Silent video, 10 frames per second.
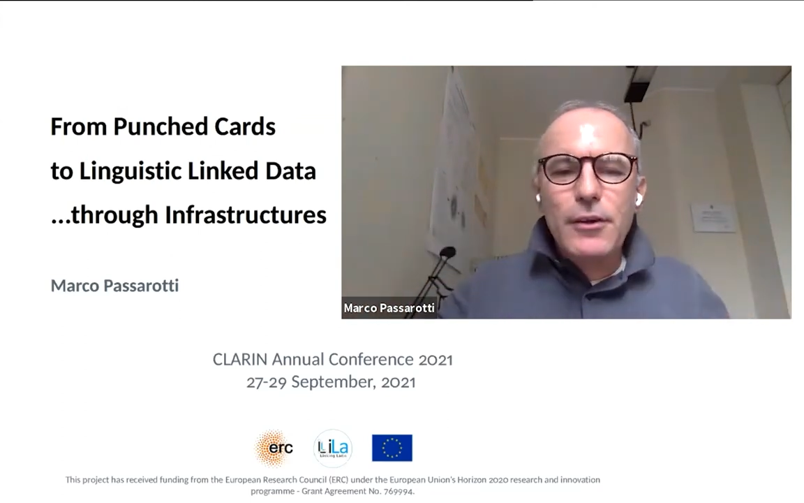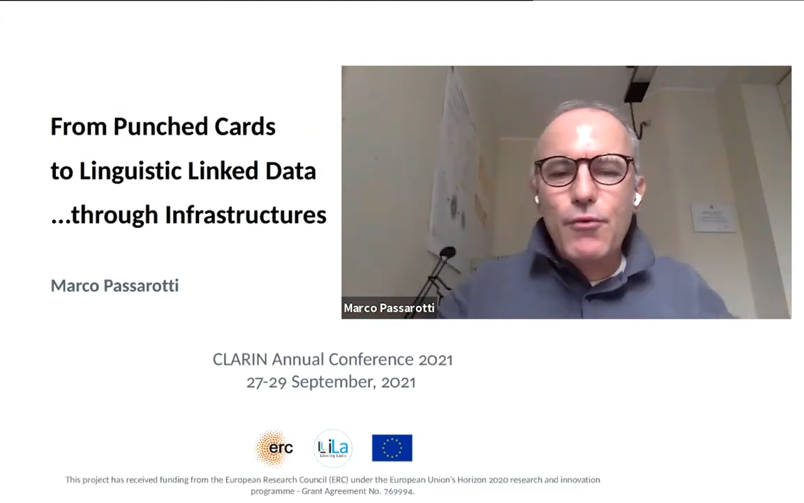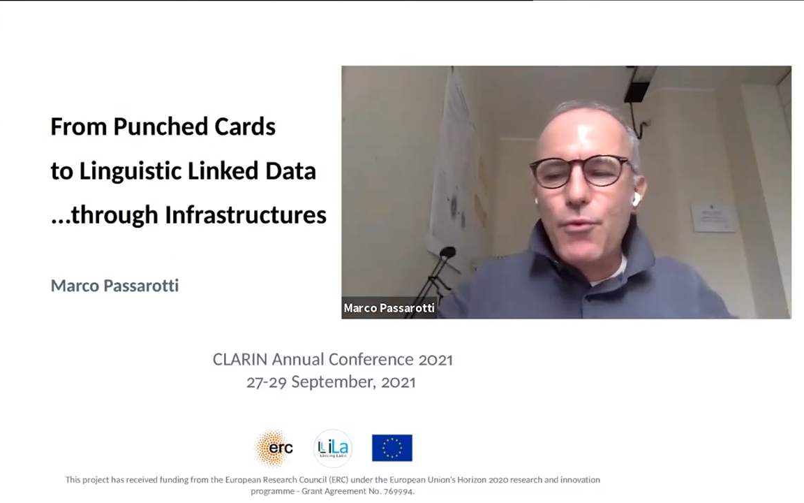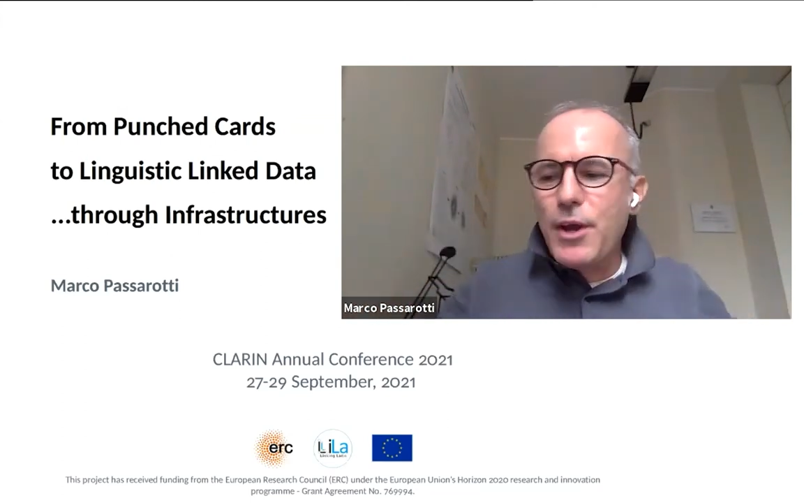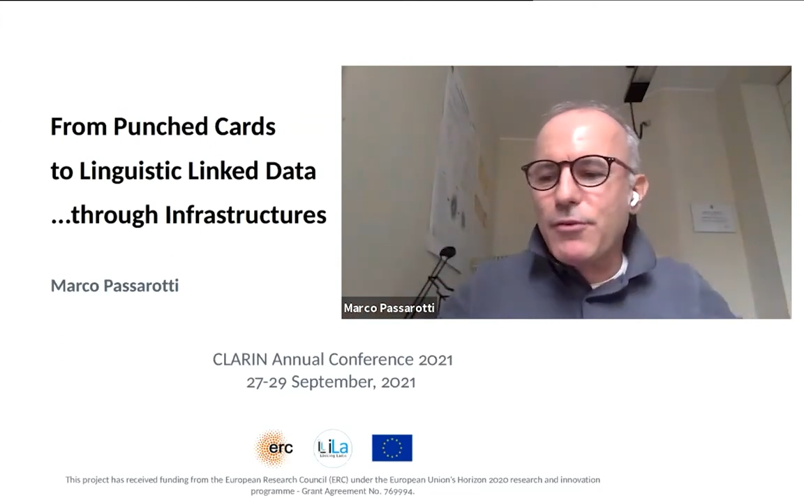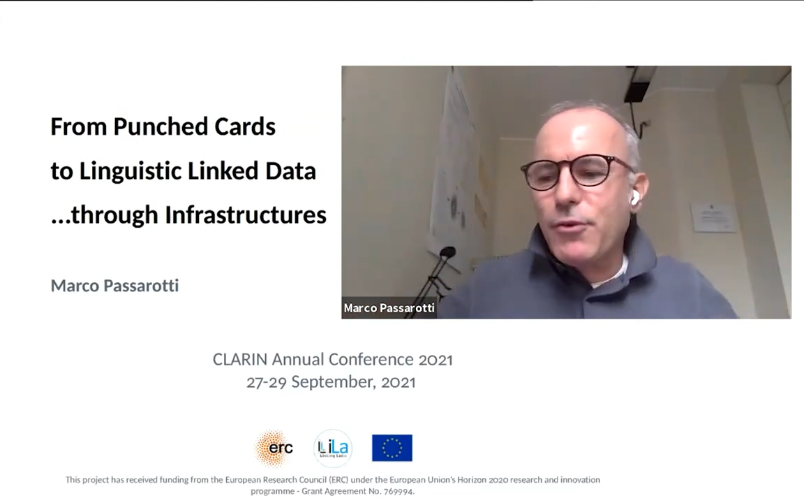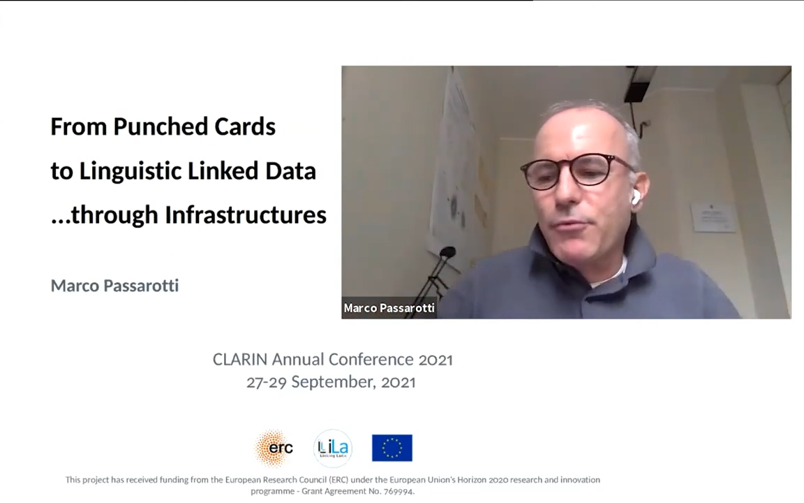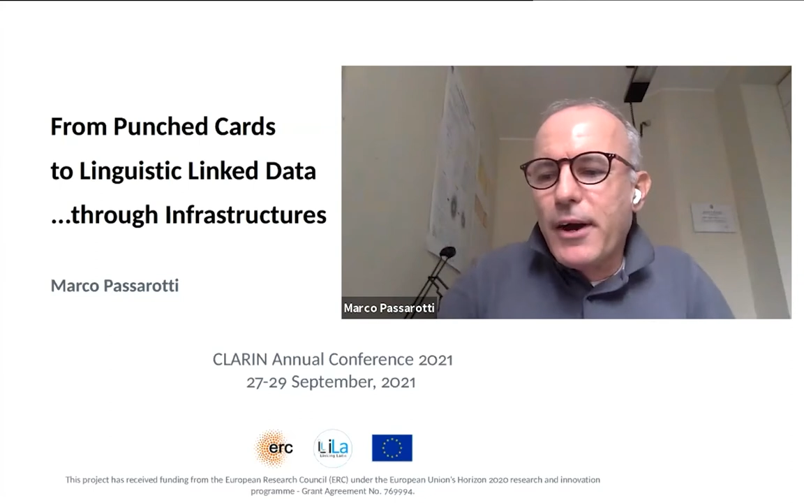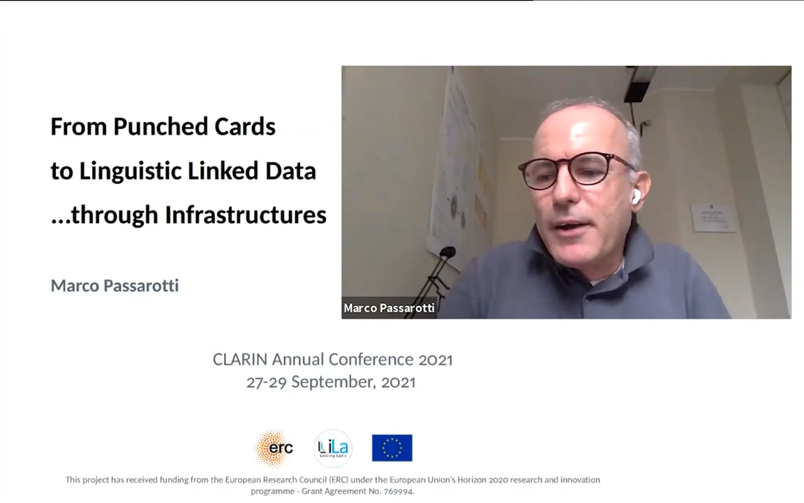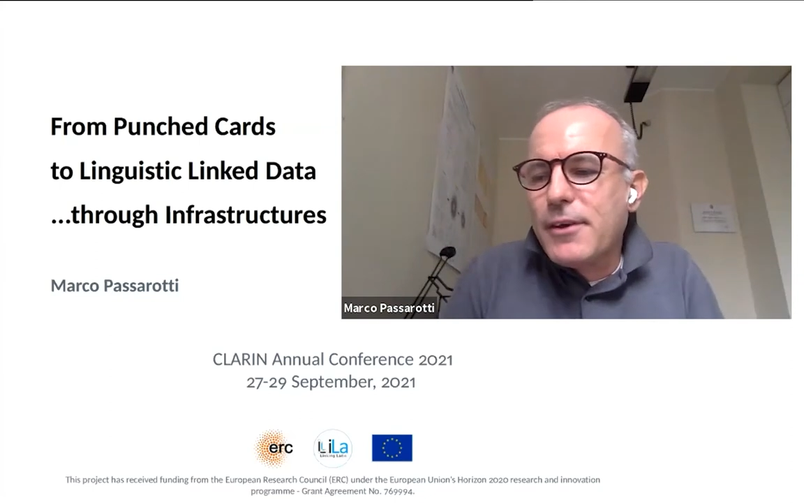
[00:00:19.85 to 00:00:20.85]
degrees
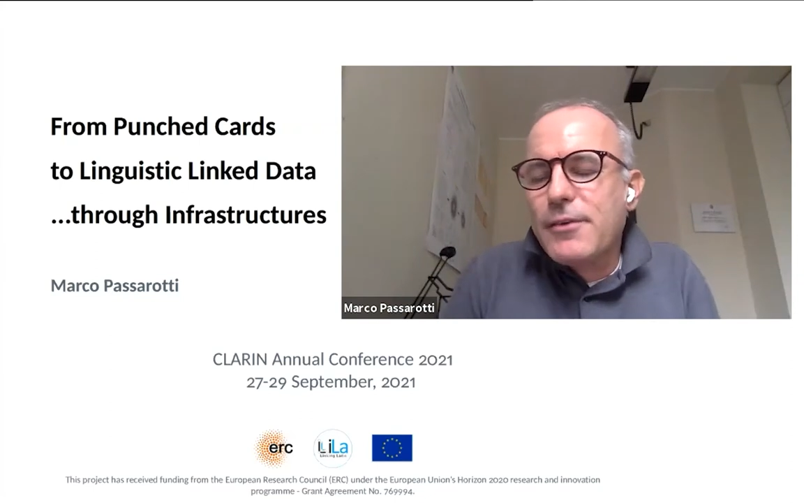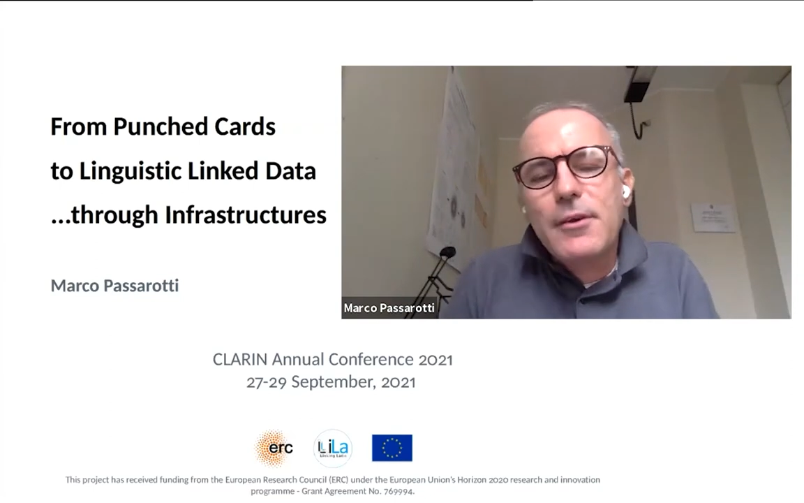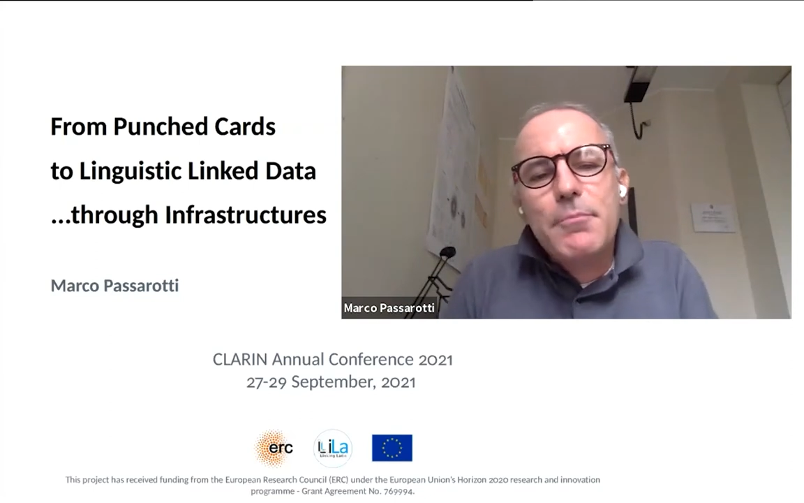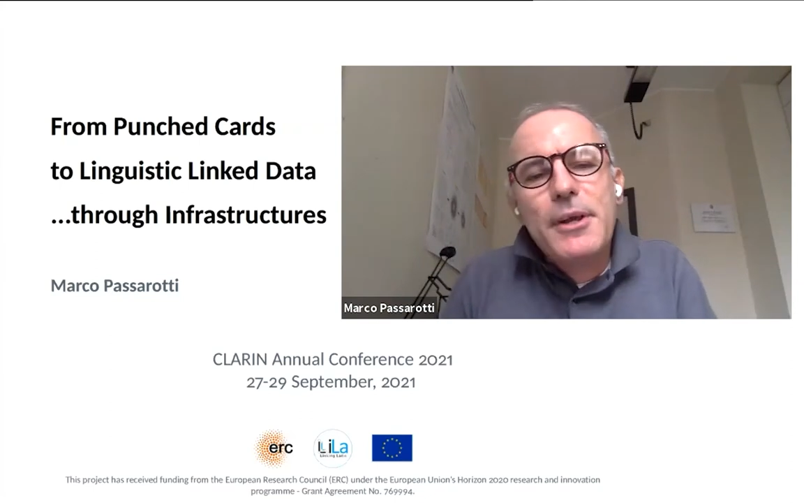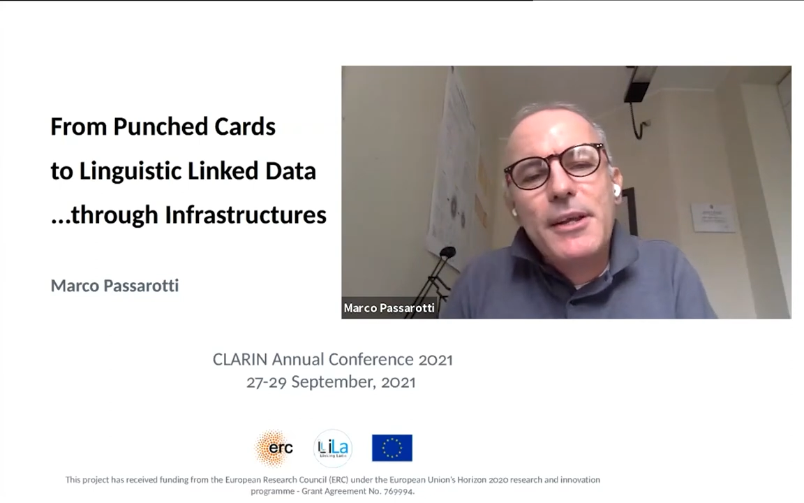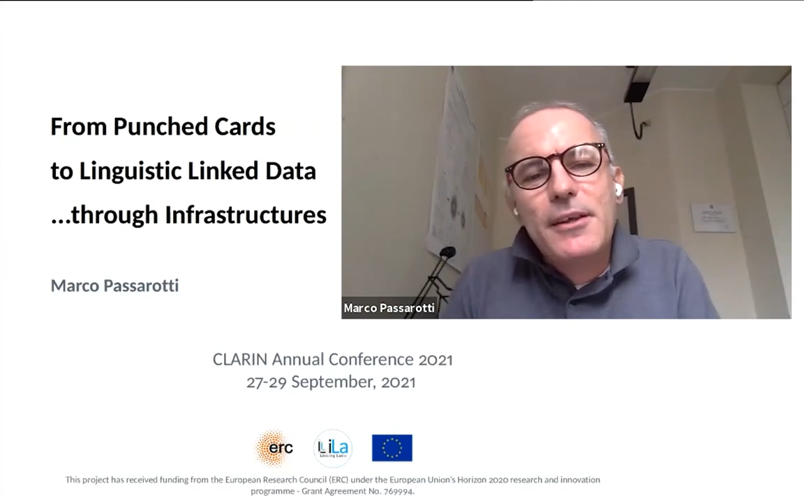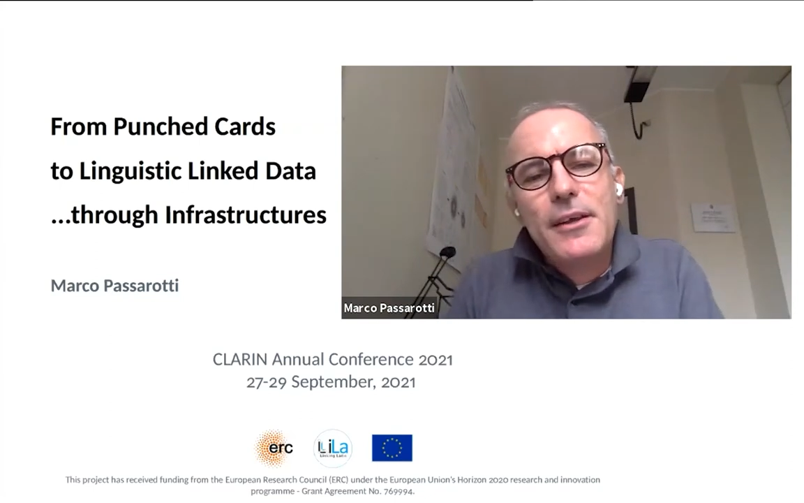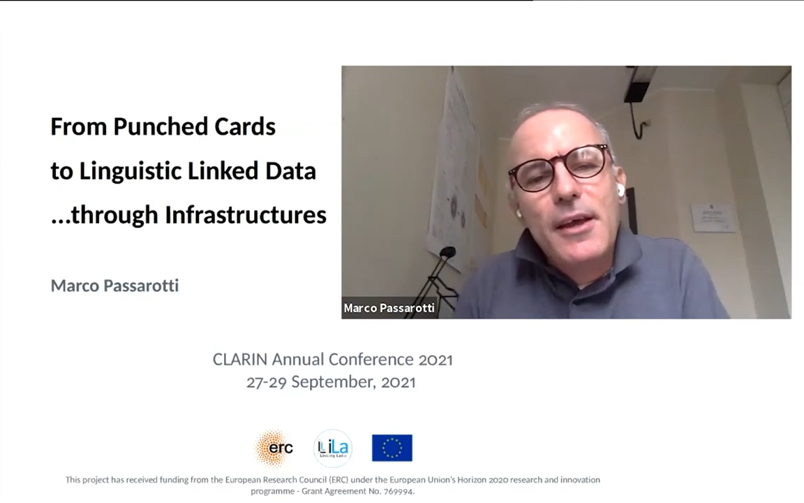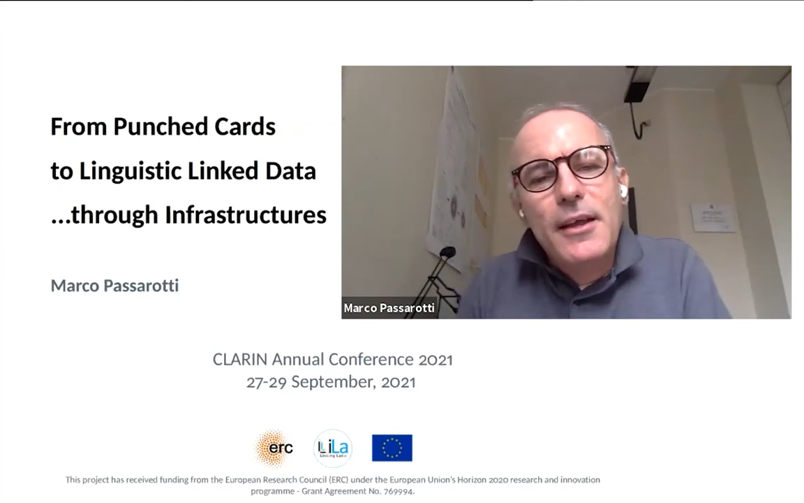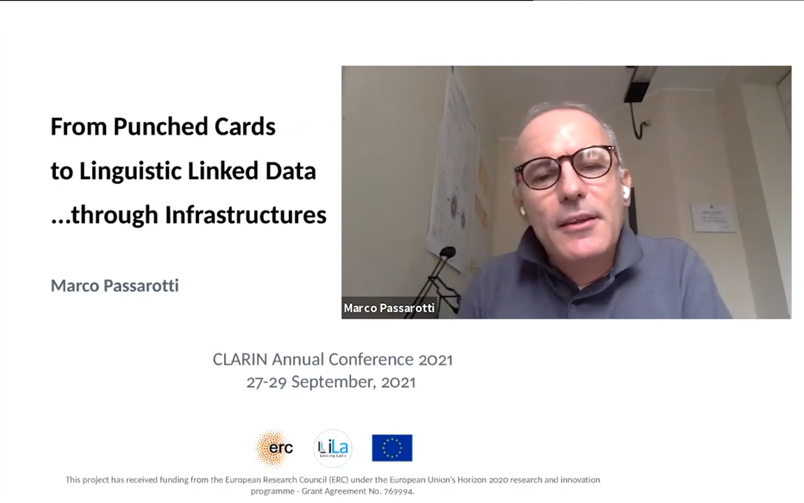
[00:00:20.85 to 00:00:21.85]
of accessibility